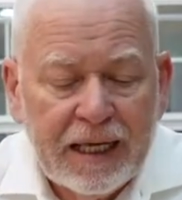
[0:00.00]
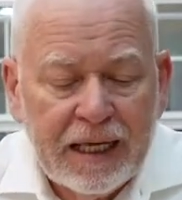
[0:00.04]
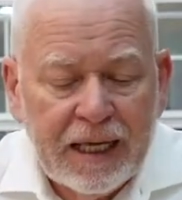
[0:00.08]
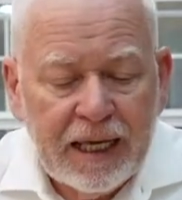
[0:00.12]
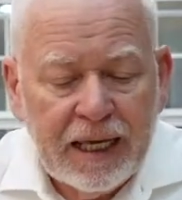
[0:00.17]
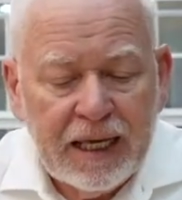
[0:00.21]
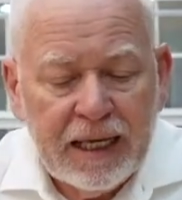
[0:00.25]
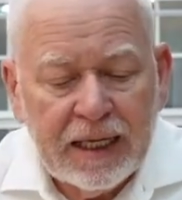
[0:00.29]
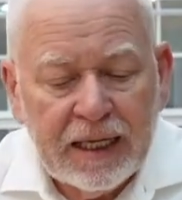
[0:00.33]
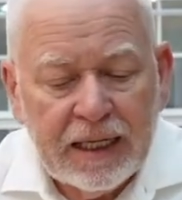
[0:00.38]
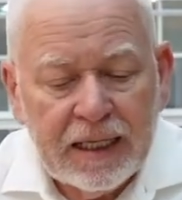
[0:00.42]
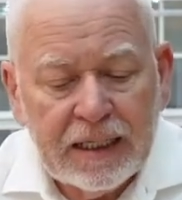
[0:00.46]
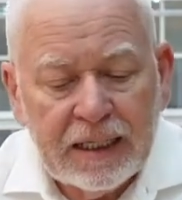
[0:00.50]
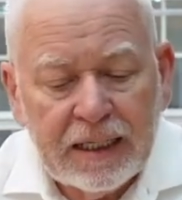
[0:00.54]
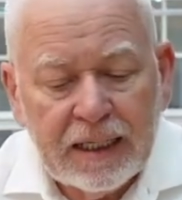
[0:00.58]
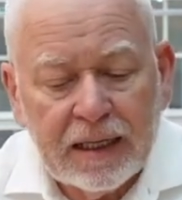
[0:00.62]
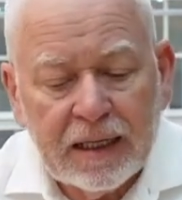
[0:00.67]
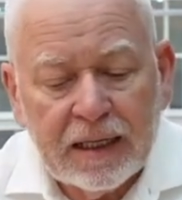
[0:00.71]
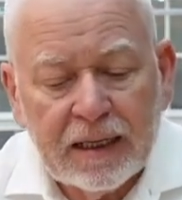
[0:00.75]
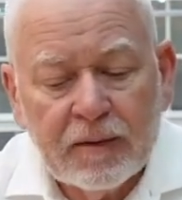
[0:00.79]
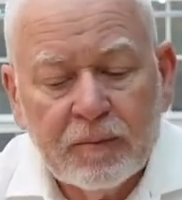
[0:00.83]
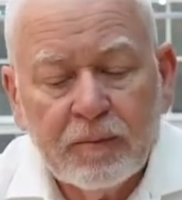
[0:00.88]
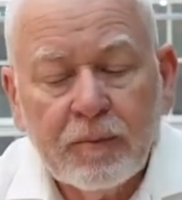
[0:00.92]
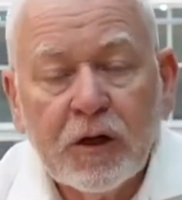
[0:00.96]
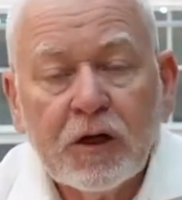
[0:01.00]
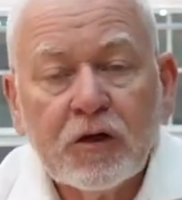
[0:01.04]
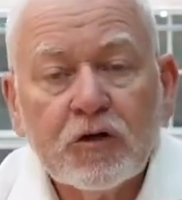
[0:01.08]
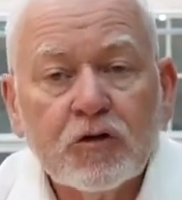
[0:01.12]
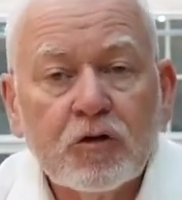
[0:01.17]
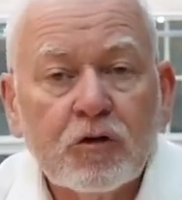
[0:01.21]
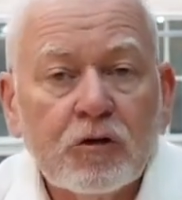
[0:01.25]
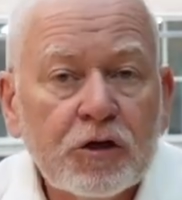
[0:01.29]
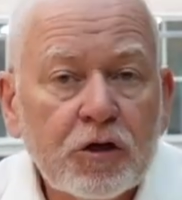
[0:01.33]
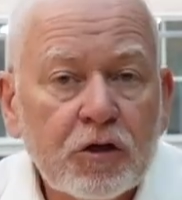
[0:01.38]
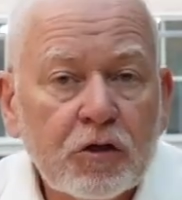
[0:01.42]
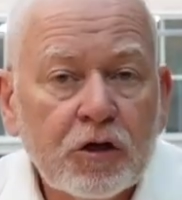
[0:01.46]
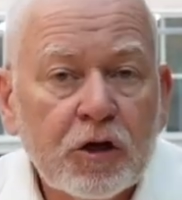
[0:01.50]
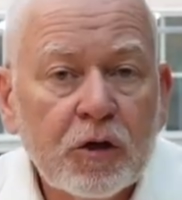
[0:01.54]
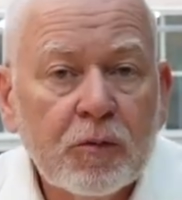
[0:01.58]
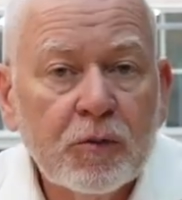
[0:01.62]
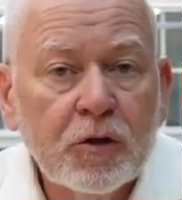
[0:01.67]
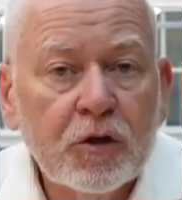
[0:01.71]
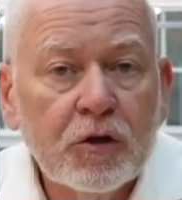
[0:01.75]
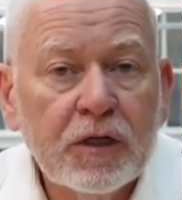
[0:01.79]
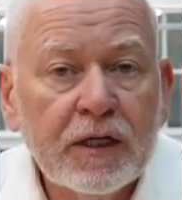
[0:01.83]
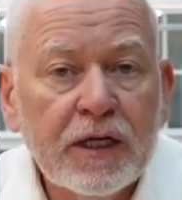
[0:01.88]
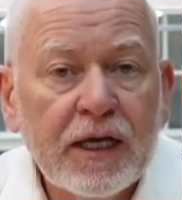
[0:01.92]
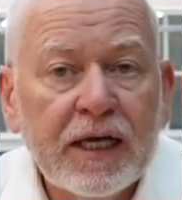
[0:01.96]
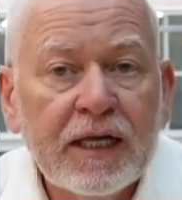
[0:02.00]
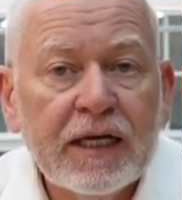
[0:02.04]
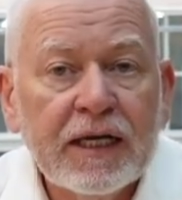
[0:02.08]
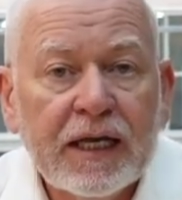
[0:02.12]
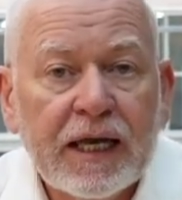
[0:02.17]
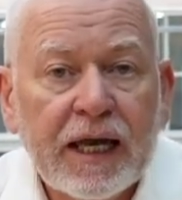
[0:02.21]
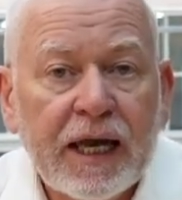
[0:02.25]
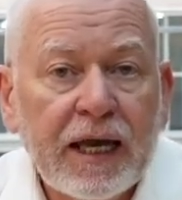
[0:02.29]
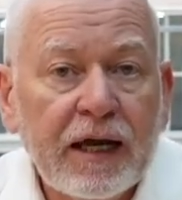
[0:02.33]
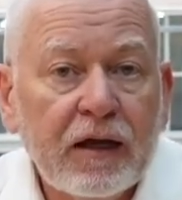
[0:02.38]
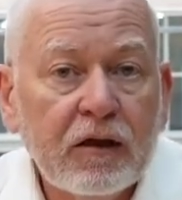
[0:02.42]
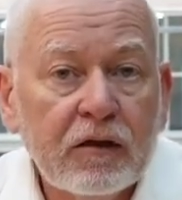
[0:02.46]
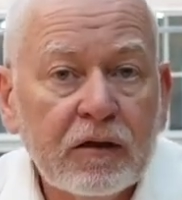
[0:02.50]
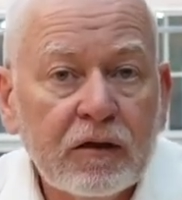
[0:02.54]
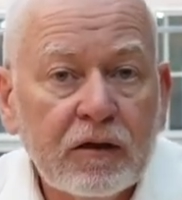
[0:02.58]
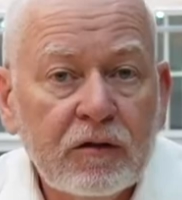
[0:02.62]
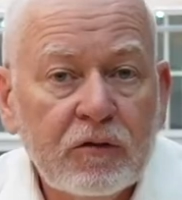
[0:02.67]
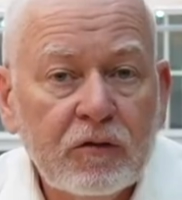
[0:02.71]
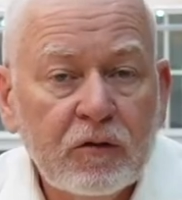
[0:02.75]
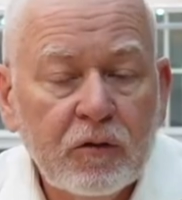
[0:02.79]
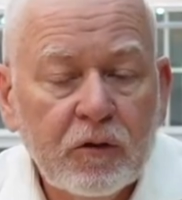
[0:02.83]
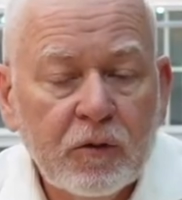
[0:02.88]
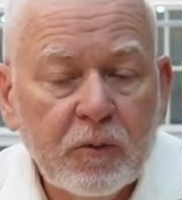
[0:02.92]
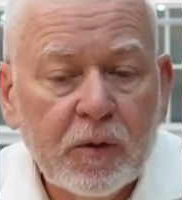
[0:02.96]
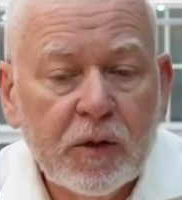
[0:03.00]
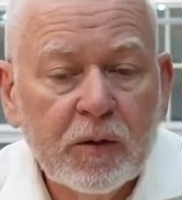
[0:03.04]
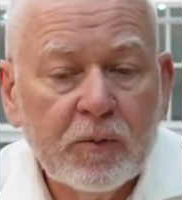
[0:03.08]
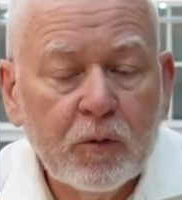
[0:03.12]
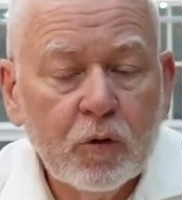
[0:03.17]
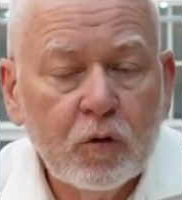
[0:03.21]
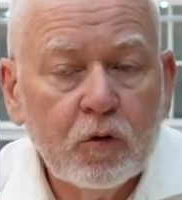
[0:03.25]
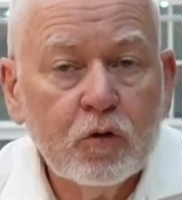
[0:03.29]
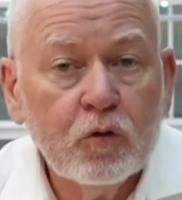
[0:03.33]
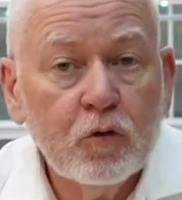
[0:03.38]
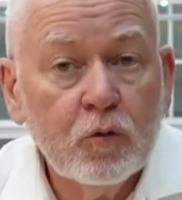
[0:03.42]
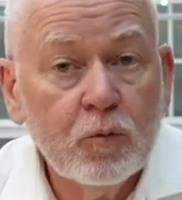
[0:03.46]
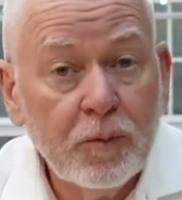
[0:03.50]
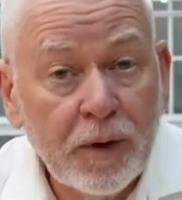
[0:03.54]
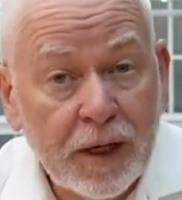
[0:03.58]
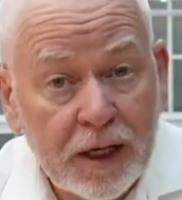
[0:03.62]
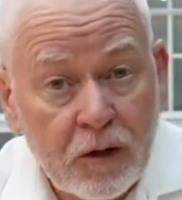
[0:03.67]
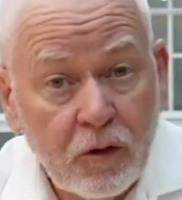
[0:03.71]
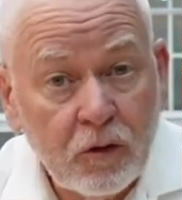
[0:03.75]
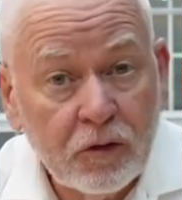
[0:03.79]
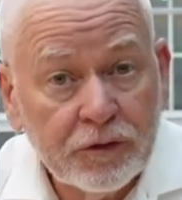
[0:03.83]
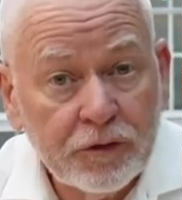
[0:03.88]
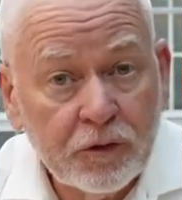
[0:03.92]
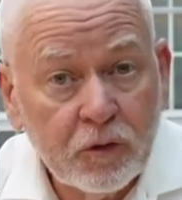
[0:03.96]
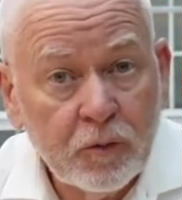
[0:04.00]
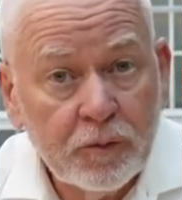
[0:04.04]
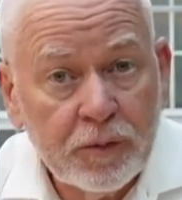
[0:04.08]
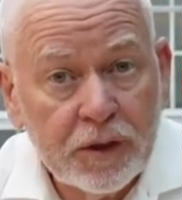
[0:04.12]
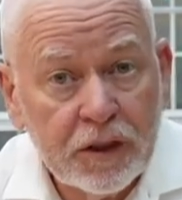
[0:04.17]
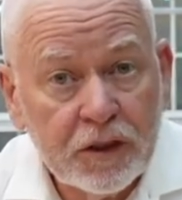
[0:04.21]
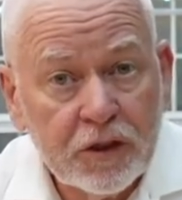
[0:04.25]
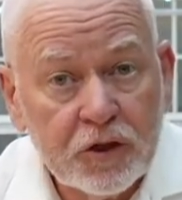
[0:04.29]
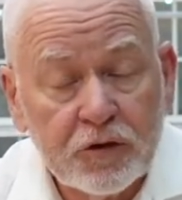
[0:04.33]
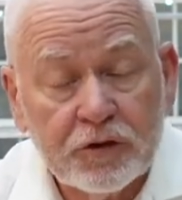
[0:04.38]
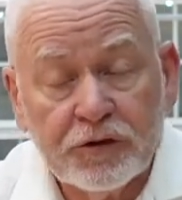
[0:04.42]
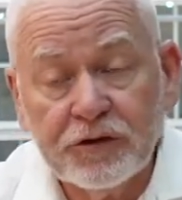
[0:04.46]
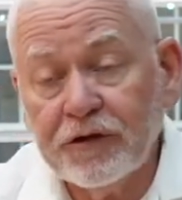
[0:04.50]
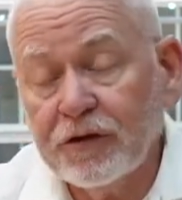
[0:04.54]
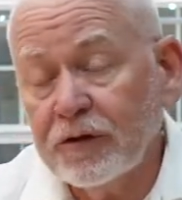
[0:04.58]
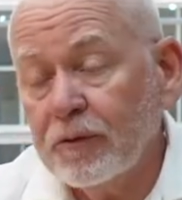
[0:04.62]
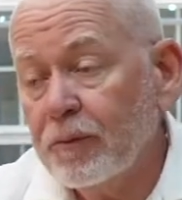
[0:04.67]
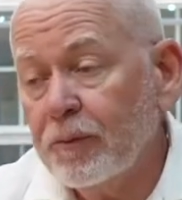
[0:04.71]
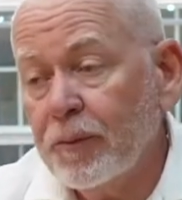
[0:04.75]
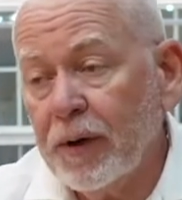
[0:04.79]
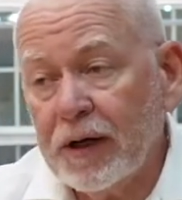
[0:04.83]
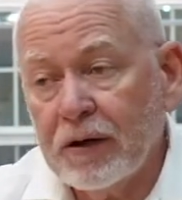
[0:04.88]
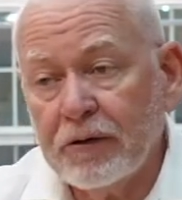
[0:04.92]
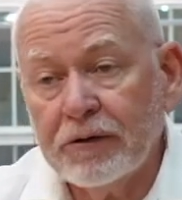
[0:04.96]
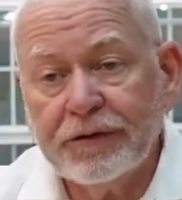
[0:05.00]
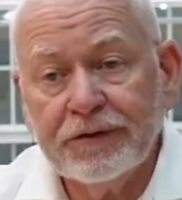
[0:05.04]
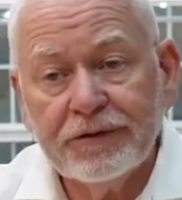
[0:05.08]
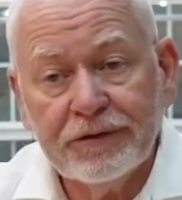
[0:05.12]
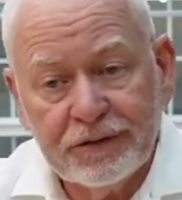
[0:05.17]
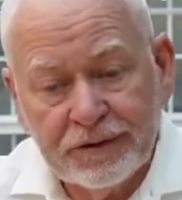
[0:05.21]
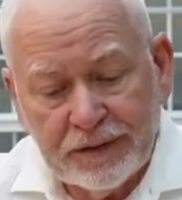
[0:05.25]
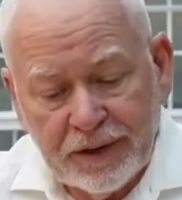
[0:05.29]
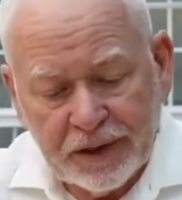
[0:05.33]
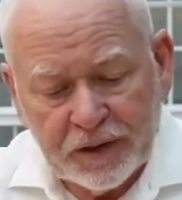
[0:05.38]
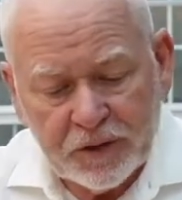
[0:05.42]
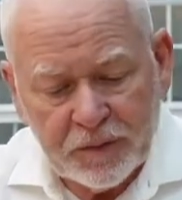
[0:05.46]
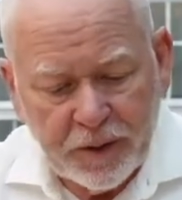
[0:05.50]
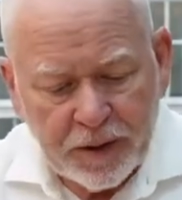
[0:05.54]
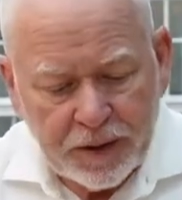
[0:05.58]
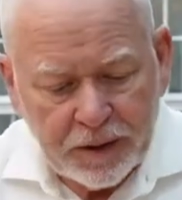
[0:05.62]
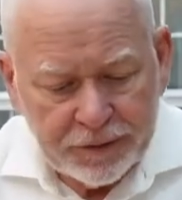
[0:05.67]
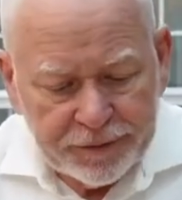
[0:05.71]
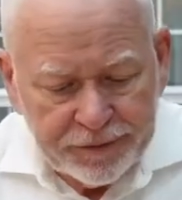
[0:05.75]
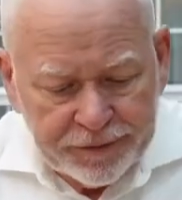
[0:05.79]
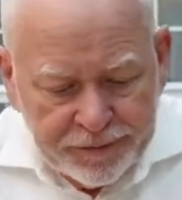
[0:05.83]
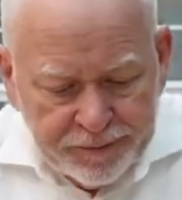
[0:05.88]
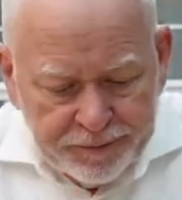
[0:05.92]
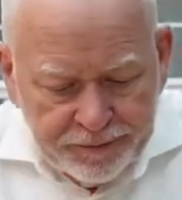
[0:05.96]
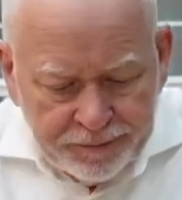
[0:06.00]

and make sure you're communicating out to the people who may also be interested, parents, taxpayers.